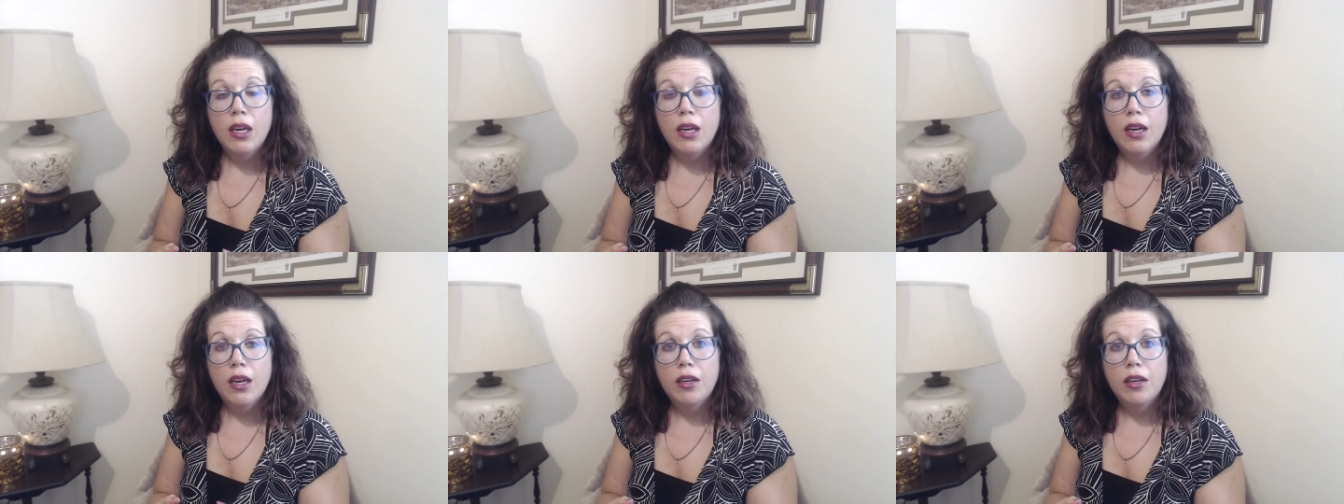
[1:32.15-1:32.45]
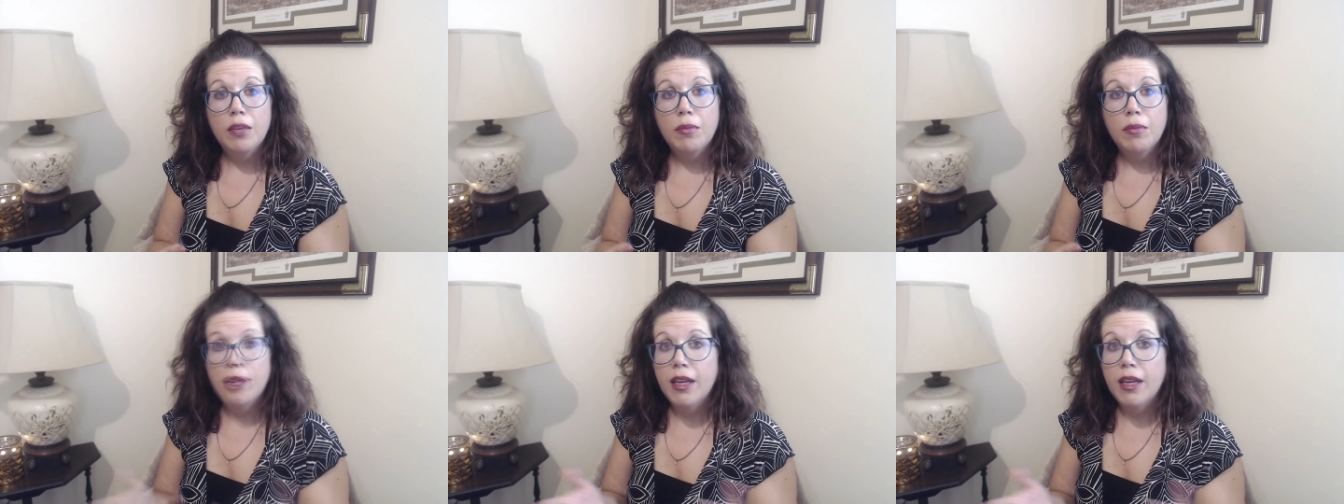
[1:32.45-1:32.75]

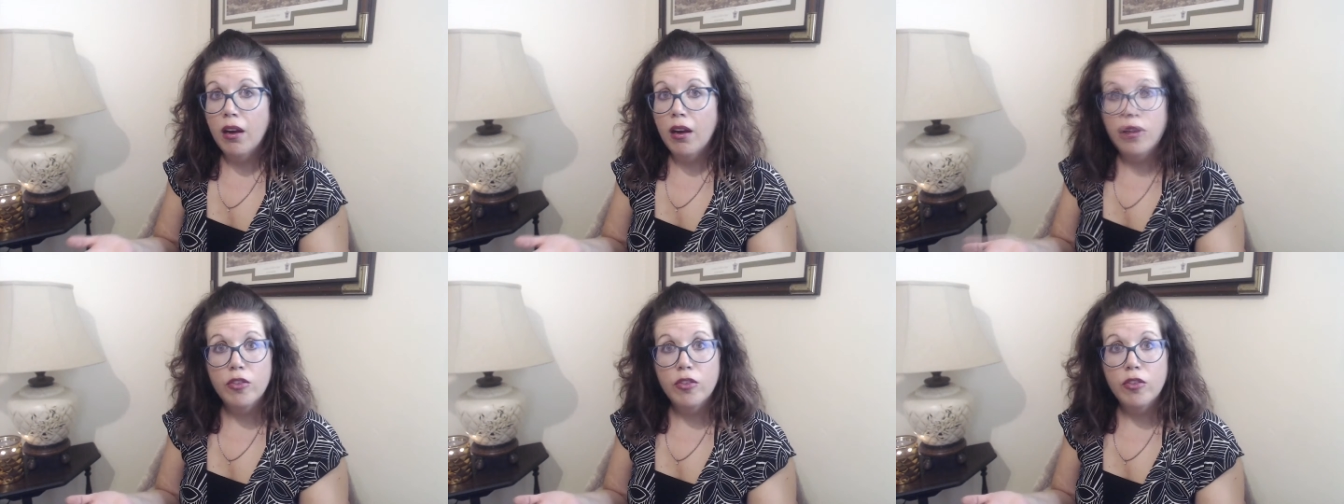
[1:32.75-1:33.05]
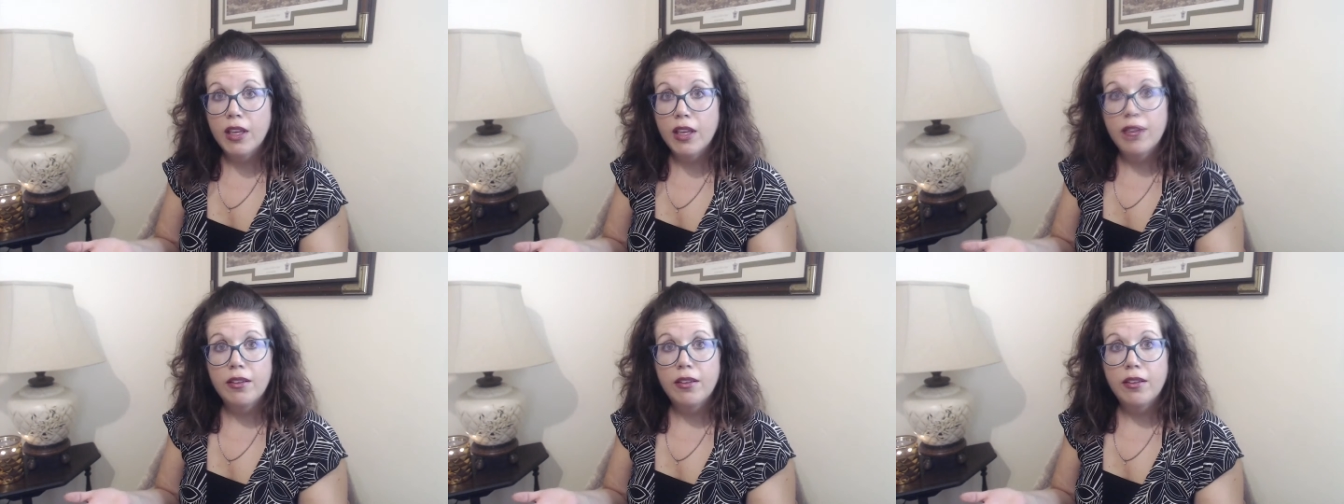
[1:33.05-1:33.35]
um, and a
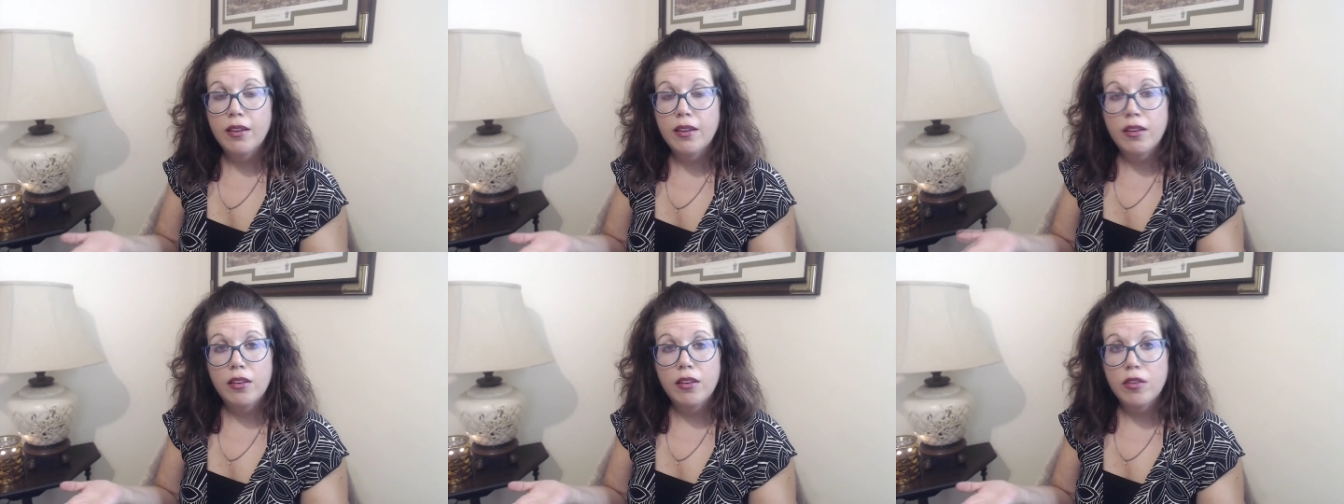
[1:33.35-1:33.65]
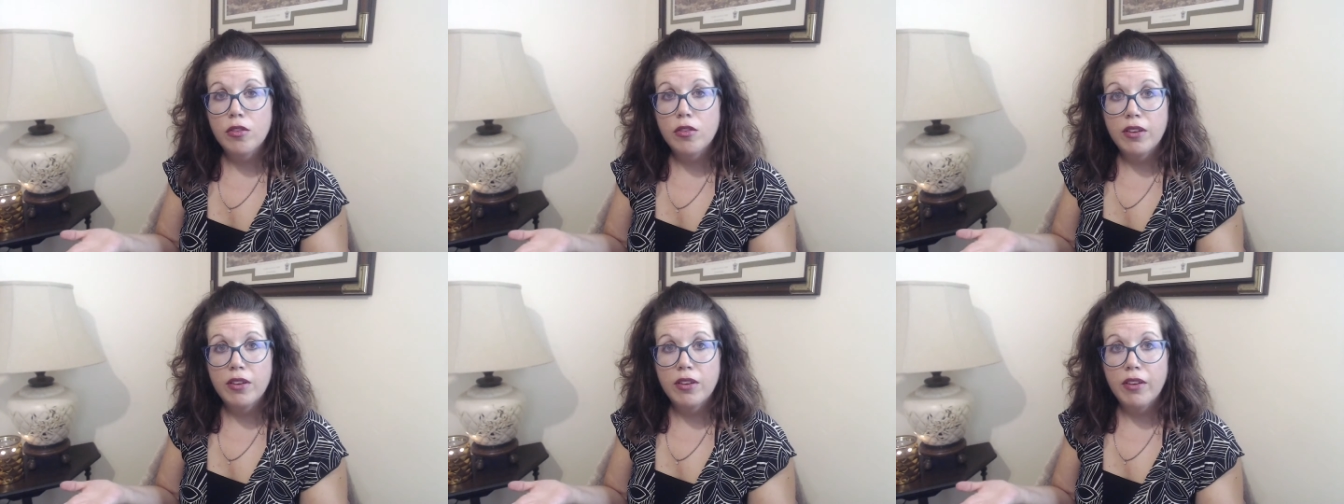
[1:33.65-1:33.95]
hundred thousand. That's
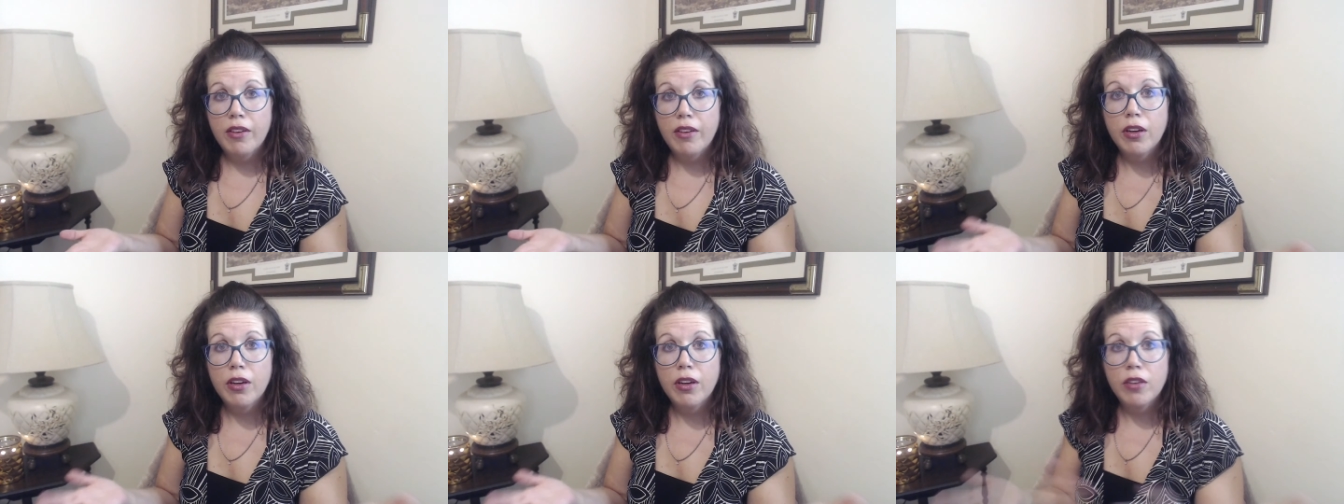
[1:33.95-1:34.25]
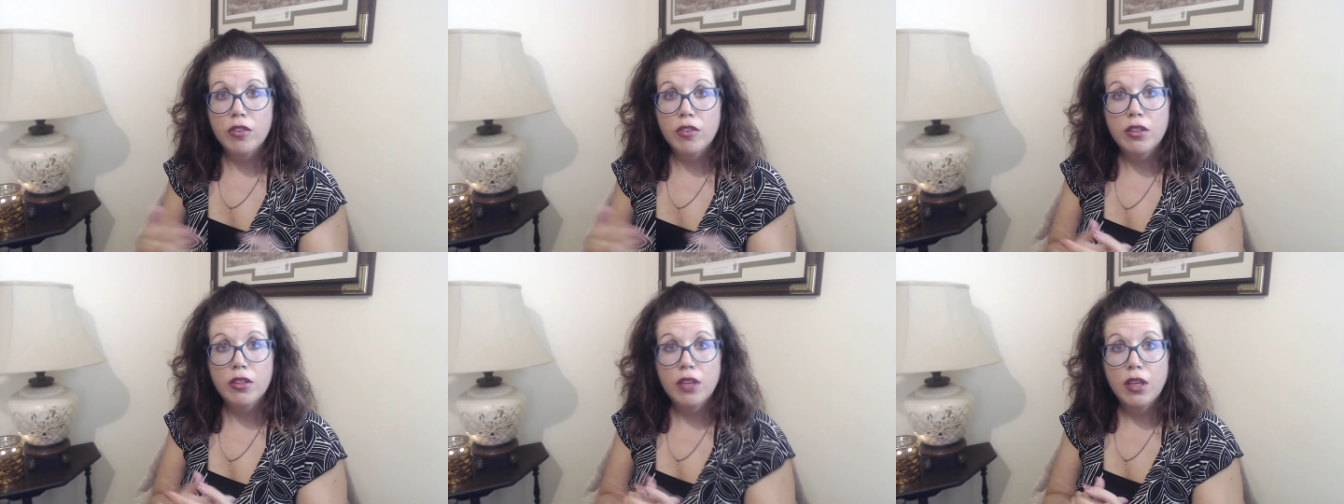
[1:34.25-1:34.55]
thirty five
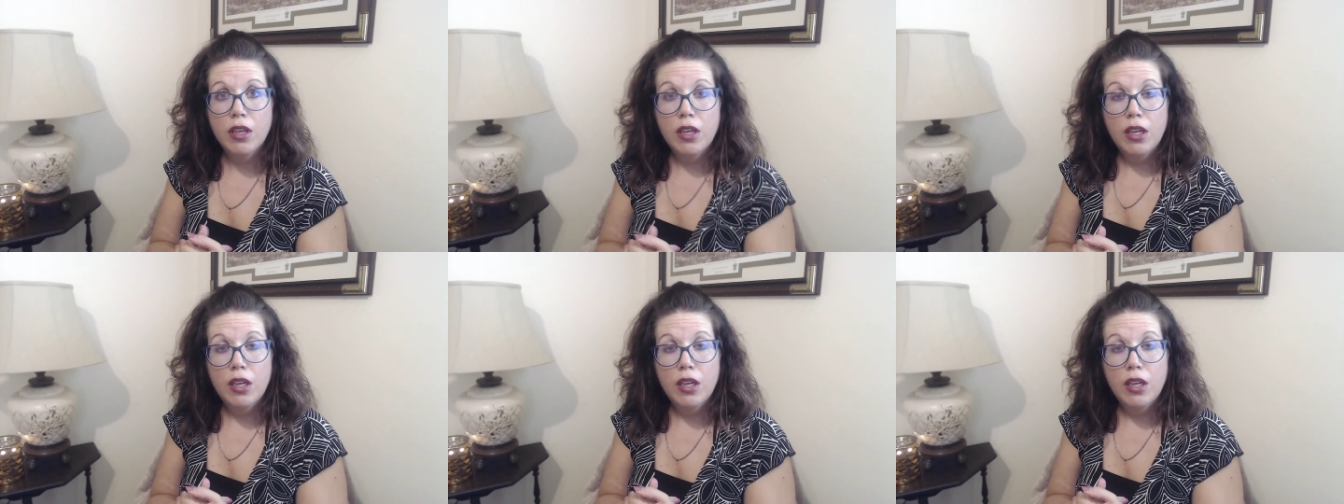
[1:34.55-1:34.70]
hundred.